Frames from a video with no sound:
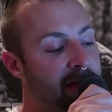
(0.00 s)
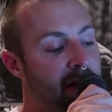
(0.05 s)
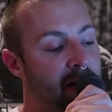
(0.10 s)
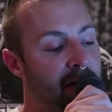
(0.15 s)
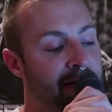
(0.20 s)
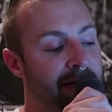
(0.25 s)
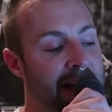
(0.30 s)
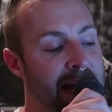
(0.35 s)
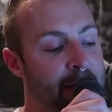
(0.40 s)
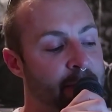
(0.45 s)

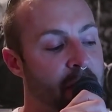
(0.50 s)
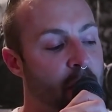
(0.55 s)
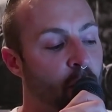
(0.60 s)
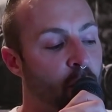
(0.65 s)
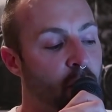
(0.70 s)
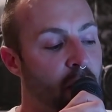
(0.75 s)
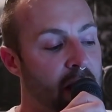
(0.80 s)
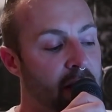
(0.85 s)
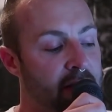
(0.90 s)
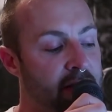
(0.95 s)
program
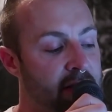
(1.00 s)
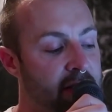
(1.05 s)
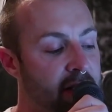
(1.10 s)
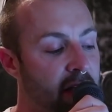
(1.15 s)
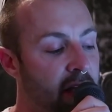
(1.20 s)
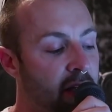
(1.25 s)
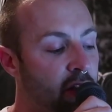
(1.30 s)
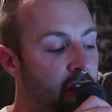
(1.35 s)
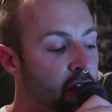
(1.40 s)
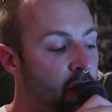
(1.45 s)
whilst
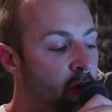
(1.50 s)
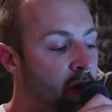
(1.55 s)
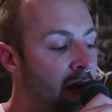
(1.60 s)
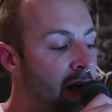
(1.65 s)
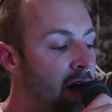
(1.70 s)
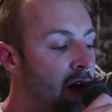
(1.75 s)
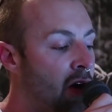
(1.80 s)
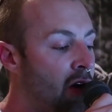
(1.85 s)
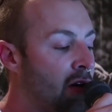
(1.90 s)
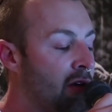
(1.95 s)
you
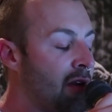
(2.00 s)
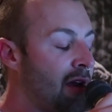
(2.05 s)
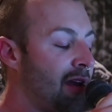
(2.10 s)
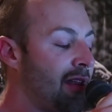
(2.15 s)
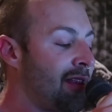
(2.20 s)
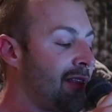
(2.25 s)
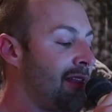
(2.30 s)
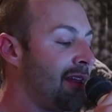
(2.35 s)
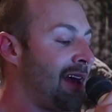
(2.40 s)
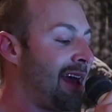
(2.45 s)
are on
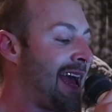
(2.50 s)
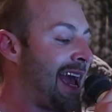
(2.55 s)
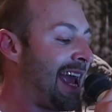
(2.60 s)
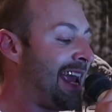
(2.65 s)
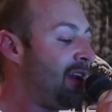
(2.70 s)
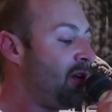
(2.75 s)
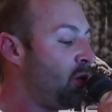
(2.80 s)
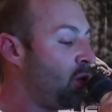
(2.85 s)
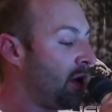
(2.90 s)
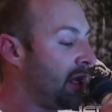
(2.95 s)
the
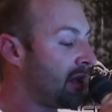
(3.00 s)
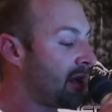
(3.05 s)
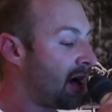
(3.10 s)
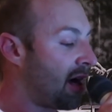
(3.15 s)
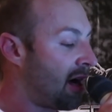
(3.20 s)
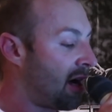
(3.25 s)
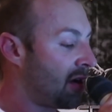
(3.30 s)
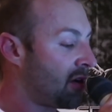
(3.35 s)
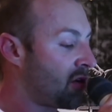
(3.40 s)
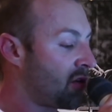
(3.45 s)
eight-week
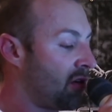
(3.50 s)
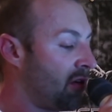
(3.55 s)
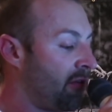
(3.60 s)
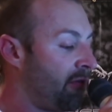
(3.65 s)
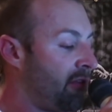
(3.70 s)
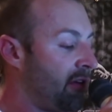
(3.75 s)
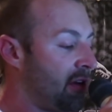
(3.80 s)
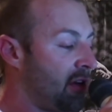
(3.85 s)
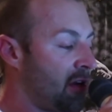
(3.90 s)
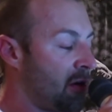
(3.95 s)

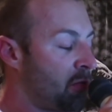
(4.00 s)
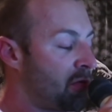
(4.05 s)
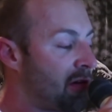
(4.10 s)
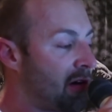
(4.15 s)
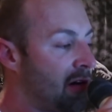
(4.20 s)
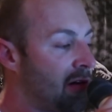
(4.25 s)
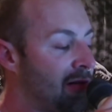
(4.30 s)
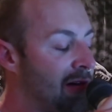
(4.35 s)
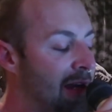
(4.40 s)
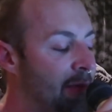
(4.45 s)
hardcore video
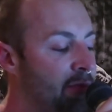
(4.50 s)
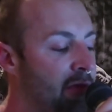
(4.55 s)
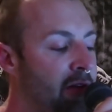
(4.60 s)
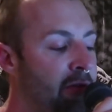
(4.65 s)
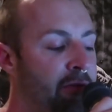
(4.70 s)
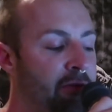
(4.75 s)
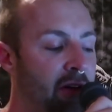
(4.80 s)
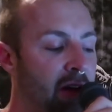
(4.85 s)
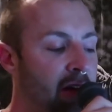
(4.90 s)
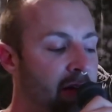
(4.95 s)
program.
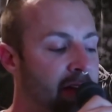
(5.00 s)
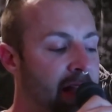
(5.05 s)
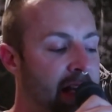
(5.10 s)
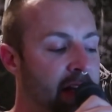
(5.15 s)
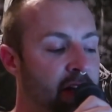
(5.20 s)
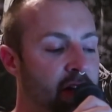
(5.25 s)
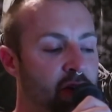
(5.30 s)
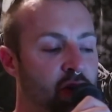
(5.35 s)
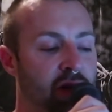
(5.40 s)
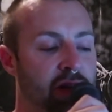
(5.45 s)
Don't follow
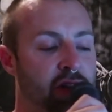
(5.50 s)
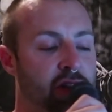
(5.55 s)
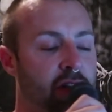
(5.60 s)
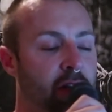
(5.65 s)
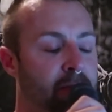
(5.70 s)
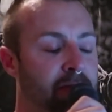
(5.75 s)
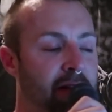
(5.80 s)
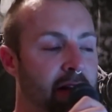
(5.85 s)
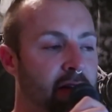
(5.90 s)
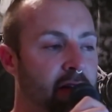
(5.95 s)
that
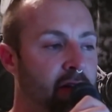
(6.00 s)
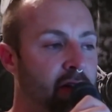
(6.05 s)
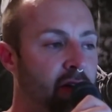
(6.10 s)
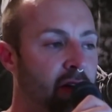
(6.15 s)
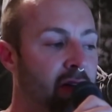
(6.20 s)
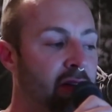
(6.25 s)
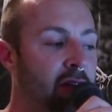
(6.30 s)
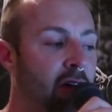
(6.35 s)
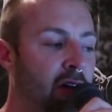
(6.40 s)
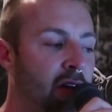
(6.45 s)
nutritional
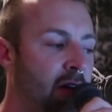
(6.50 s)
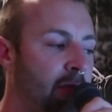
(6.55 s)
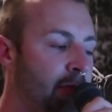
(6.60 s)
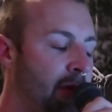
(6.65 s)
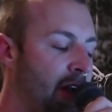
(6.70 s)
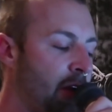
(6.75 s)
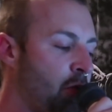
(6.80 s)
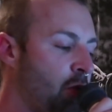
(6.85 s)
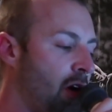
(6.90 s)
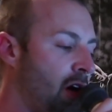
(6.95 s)
protocol, not on
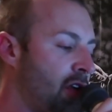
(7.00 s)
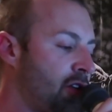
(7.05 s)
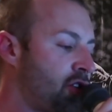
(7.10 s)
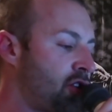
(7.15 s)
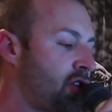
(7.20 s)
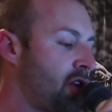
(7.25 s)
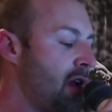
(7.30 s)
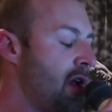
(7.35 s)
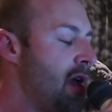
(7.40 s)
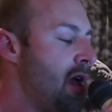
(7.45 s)
my
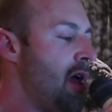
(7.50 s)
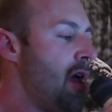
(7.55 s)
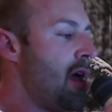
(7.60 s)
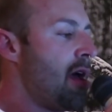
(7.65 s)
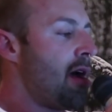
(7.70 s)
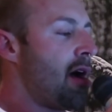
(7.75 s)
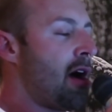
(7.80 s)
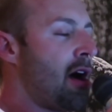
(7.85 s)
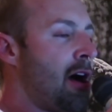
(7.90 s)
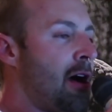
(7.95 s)
watch.
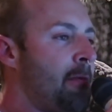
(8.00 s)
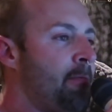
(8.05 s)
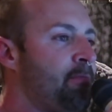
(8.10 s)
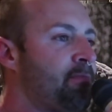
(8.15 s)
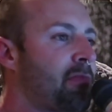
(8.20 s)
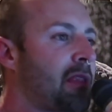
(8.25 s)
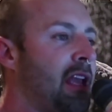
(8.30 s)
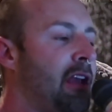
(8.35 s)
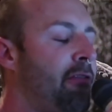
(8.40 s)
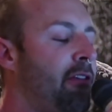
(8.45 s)

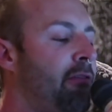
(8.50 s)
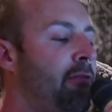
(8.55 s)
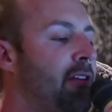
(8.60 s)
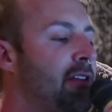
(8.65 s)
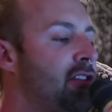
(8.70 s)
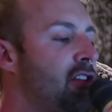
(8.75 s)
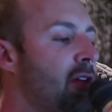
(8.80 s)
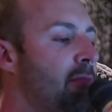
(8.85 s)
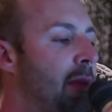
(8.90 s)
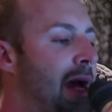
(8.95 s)
Um, if It
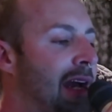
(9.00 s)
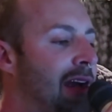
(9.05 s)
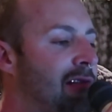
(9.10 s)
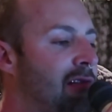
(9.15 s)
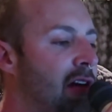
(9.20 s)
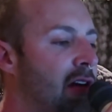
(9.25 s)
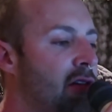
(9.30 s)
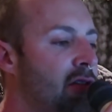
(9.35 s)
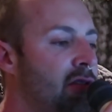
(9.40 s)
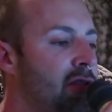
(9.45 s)
Fits Your
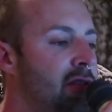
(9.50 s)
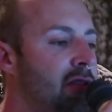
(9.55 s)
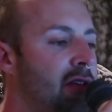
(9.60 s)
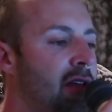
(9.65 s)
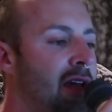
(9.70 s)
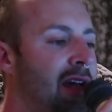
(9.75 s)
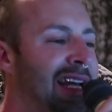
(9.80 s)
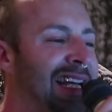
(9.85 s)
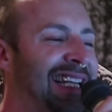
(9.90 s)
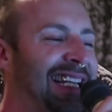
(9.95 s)
Macros,